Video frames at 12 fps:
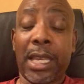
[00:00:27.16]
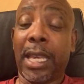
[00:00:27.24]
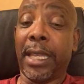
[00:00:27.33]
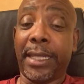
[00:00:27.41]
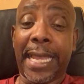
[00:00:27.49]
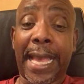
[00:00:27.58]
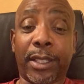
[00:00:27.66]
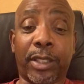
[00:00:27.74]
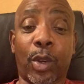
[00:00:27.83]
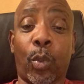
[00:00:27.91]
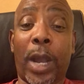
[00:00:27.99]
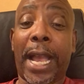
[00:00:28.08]
and that's
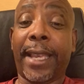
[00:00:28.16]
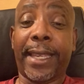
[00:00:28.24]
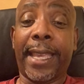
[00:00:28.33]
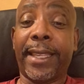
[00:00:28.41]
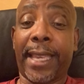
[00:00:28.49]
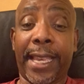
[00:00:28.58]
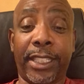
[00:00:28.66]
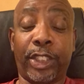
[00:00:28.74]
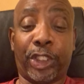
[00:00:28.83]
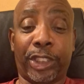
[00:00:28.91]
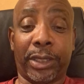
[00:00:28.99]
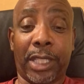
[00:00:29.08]
Y A
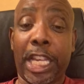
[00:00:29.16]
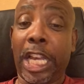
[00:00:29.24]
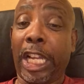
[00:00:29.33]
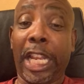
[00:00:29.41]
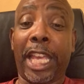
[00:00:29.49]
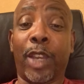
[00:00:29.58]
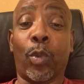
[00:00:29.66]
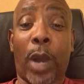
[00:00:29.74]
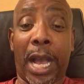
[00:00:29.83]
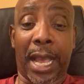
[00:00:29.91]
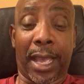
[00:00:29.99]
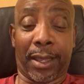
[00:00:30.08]
H L A
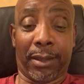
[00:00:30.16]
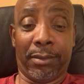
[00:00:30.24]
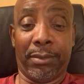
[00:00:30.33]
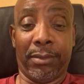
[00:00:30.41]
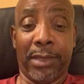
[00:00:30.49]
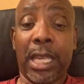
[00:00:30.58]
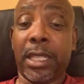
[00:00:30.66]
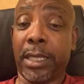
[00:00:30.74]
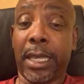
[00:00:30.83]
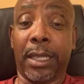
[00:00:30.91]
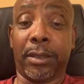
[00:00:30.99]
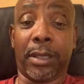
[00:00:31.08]
Y.
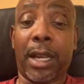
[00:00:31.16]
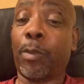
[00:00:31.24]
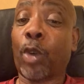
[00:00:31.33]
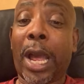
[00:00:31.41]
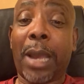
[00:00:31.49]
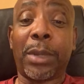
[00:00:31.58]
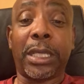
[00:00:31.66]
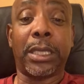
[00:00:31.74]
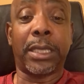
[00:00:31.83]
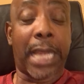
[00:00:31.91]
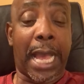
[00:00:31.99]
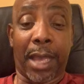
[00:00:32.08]
Yes, I'm rhyming
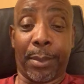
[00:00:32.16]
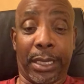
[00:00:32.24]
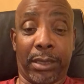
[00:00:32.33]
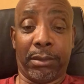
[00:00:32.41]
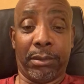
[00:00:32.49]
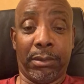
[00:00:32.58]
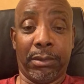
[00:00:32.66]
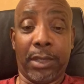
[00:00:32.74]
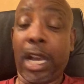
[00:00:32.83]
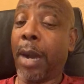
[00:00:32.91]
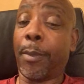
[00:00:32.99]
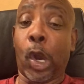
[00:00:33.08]
and diming.
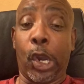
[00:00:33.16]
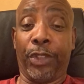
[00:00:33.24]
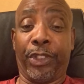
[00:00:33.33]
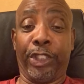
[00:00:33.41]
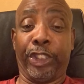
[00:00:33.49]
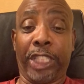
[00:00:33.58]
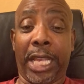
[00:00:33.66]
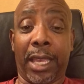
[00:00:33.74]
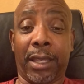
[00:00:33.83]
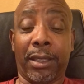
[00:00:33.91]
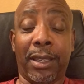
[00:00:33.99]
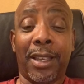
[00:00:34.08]
I'm Arthur
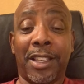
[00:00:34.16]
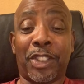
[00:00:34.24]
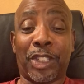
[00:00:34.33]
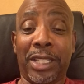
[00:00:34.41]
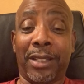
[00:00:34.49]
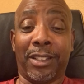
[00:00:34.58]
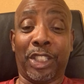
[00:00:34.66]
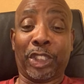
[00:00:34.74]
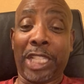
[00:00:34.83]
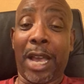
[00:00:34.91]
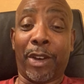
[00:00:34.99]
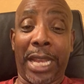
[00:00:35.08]
Jae, sending a
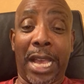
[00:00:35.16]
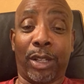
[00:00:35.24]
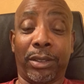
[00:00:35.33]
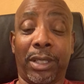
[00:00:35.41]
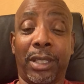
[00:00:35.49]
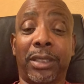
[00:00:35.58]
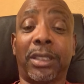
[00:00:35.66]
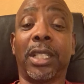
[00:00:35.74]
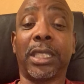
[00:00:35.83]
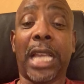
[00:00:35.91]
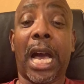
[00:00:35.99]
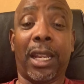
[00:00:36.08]
shout out to
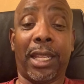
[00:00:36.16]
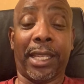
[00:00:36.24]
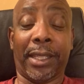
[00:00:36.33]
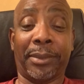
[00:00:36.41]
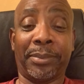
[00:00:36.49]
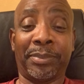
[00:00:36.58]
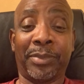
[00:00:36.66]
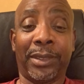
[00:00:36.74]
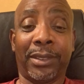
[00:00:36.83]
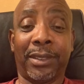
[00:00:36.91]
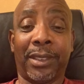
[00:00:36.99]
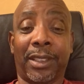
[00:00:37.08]
Yahlay.
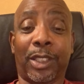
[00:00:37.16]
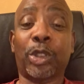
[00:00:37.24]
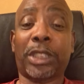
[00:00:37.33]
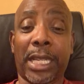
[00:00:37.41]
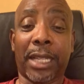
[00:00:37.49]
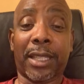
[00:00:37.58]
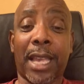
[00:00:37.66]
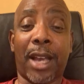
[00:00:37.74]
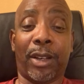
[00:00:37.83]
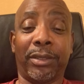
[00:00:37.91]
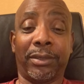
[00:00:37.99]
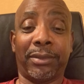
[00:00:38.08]
Go check
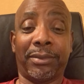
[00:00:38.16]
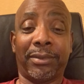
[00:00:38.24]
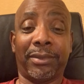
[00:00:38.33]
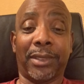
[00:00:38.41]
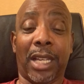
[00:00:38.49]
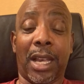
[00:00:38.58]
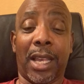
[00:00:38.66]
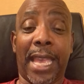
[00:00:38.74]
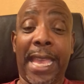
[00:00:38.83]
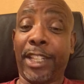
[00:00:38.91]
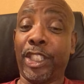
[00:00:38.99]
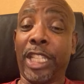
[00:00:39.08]
out
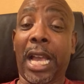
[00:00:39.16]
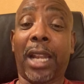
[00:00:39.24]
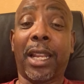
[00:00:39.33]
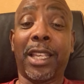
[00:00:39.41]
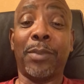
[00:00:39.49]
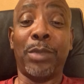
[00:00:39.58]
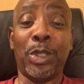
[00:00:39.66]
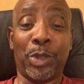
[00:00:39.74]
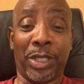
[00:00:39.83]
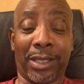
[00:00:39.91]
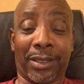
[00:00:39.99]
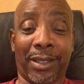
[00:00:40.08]
at Yahlay
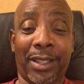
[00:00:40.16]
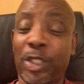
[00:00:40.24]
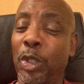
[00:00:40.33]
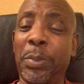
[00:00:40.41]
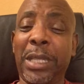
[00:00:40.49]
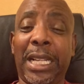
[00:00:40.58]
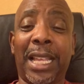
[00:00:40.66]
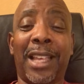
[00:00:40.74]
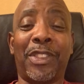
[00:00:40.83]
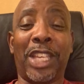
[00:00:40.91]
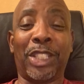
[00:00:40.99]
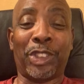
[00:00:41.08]
Music. You'll be
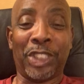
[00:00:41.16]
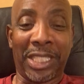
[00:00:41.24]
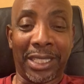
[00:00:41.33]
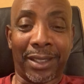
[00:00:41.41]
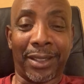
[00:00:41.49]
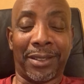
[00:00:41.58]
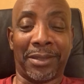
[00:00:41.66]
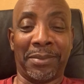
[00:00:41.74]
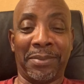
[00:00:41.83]
glad that you did.